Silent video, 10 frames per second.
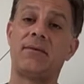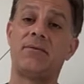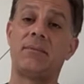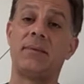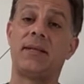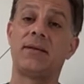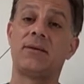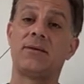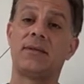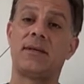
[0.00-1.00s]
for milk
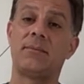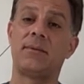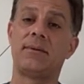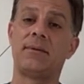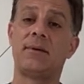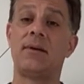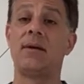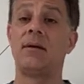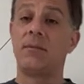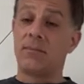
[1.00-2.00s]
goes up.
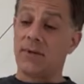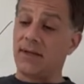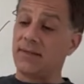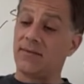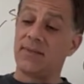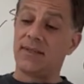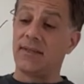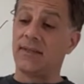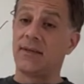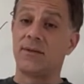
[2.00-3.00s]
Price of
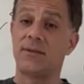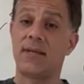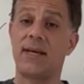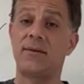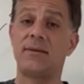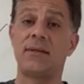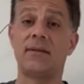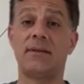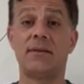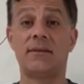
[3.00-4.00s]
cereal goes down,
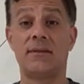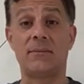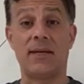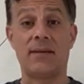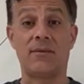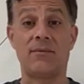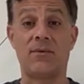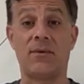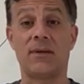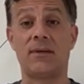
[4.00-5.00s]
demand
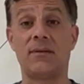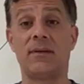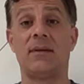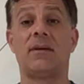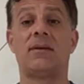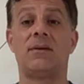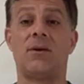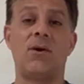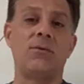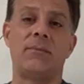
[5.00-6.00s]
for
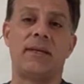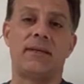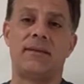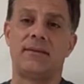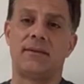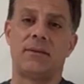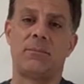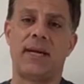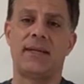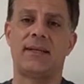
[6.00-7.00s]
oatmeal or
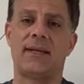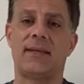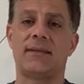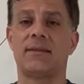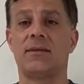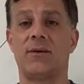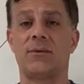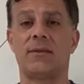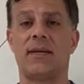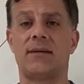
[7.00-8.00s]
pancakes goes
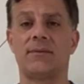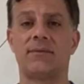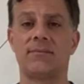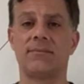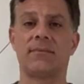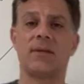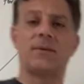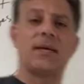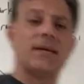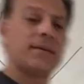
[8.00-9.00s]
down.
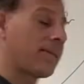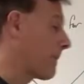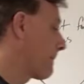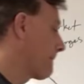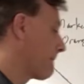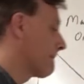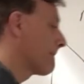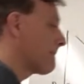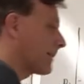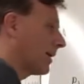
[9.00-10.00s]
Okay?
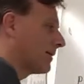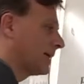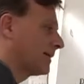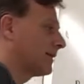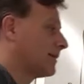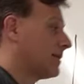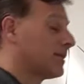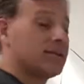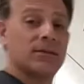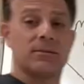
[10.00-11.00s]
All right,
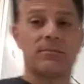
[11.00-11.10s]
so